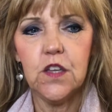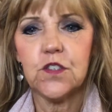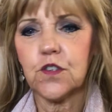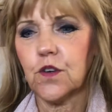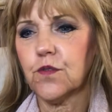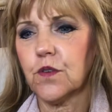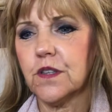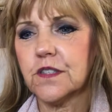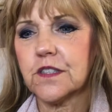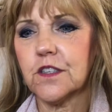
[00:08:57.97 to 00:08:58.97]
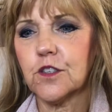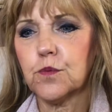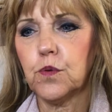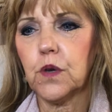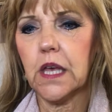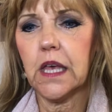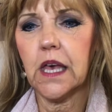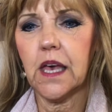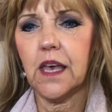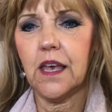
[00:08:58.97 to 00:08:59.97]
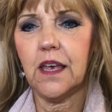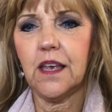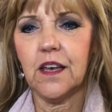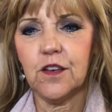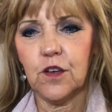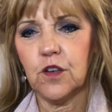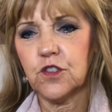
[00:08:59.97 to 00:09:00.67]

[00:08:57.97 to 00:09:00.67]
So for instance, putting a